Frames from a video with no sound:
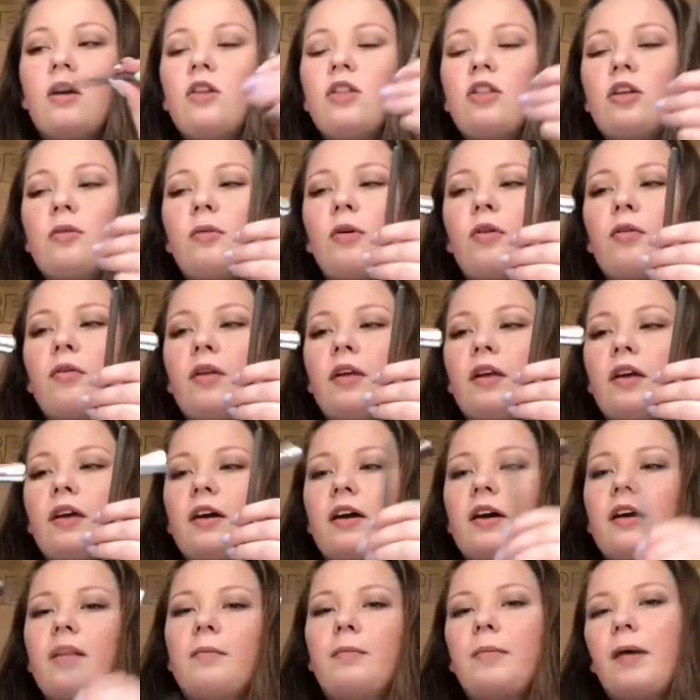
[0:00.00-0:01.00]
They're both really
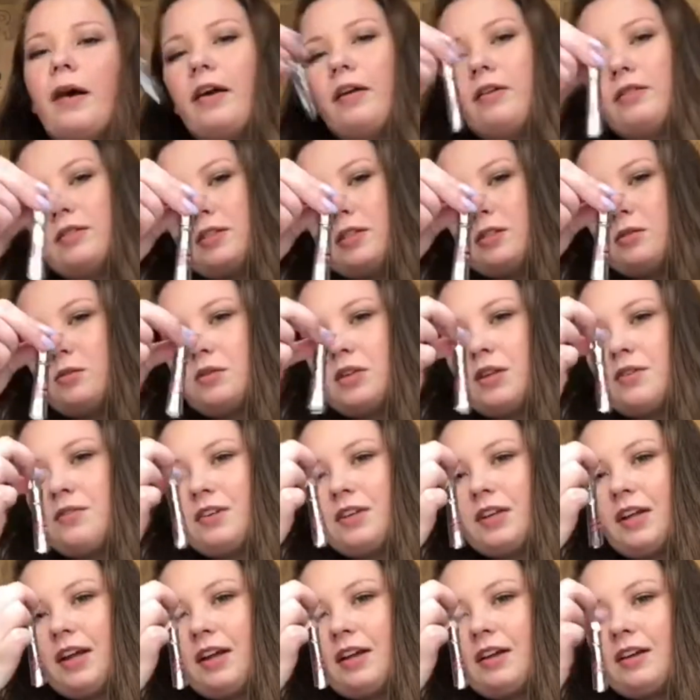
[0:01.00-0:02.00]
good, but I use this one
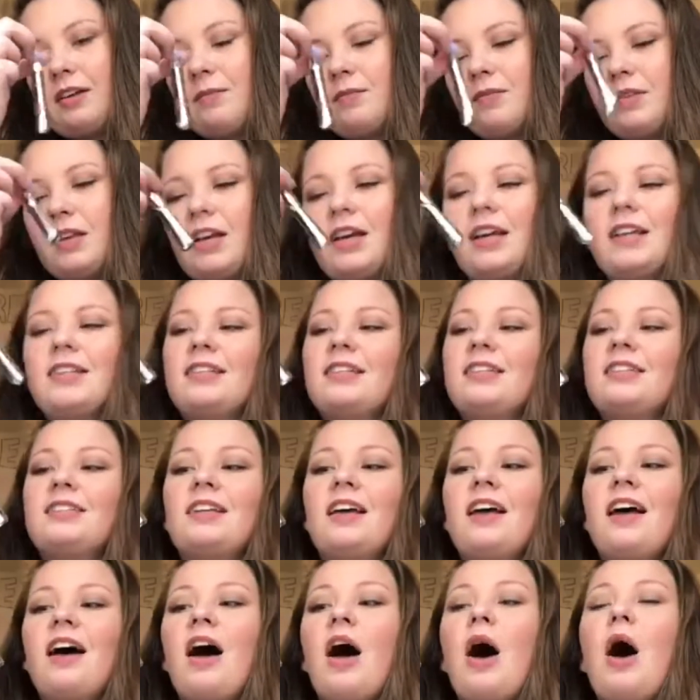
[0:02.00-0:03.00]
every day because it's
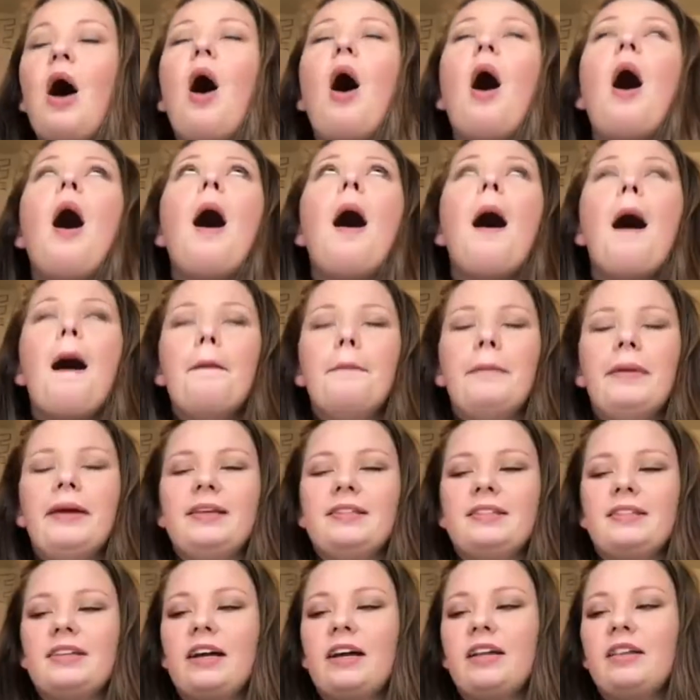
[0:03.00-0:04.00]

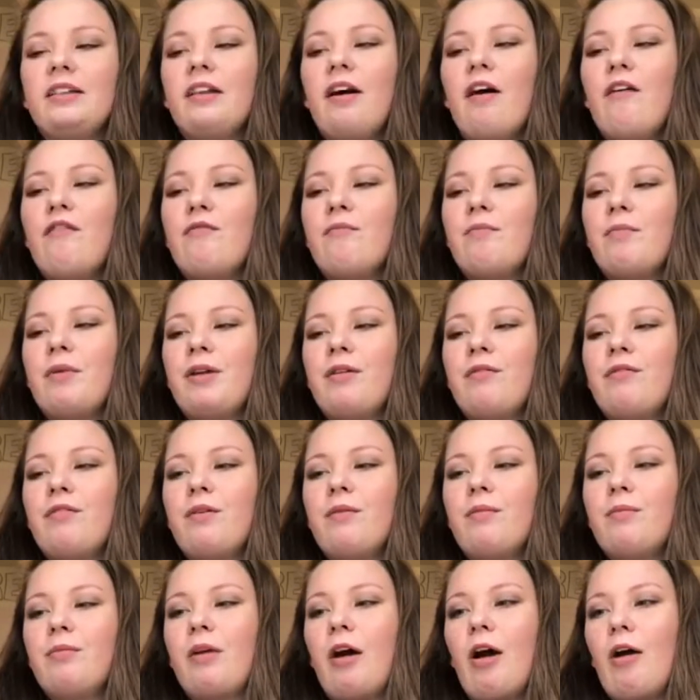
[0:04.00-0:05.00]
amazing. I love
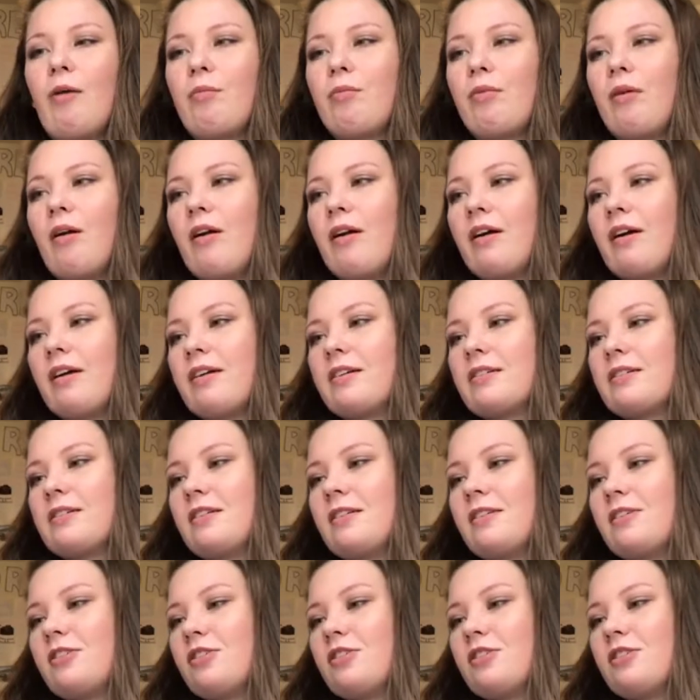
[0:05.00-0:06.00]
Benefit brow products.
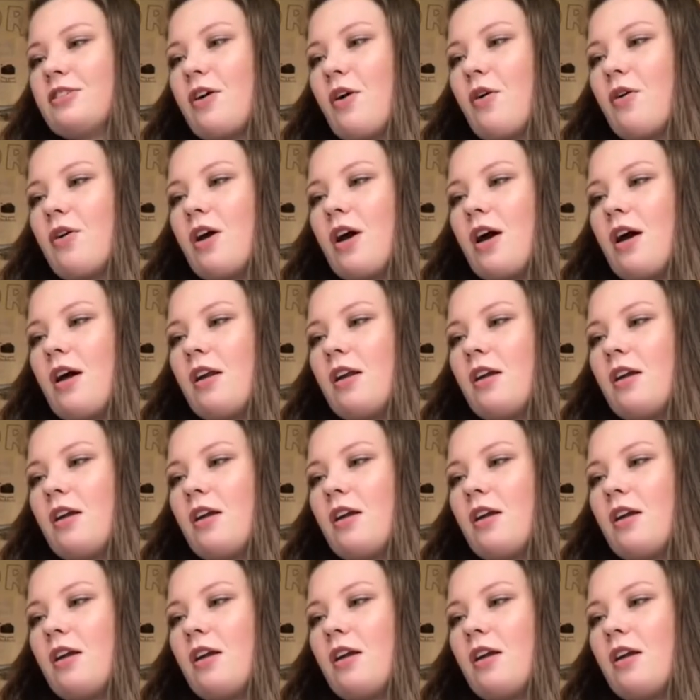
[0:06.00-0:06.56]
It's just so good.